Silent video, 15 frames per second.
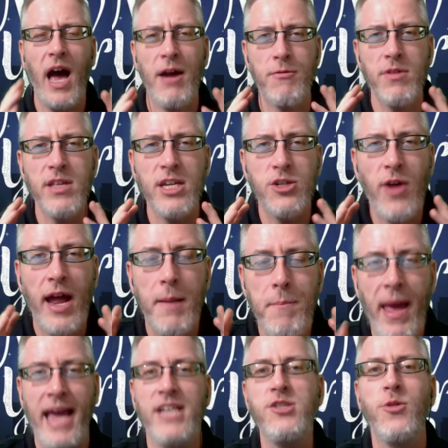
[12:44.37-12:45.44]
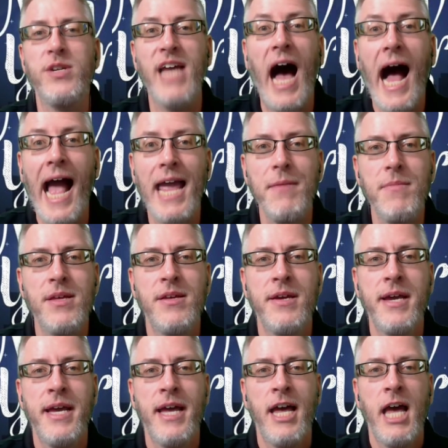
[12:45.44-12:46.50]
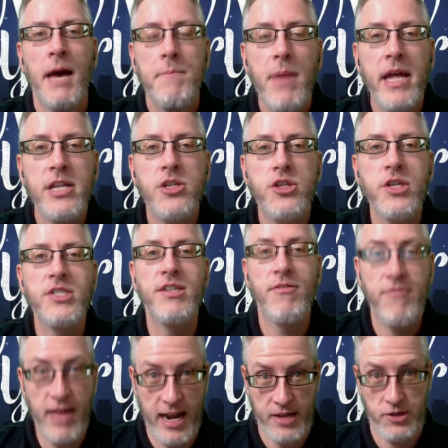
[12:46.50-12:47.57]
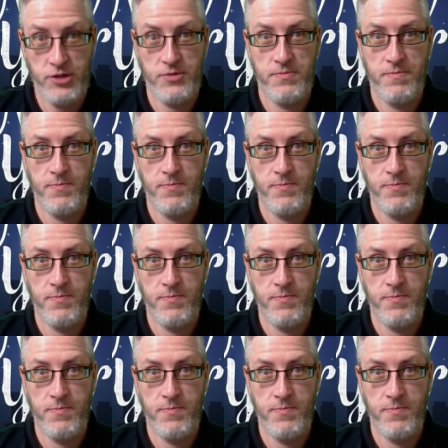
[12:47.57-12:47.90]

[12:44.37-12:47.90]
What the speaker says: really try to pace to a time, but just to finish.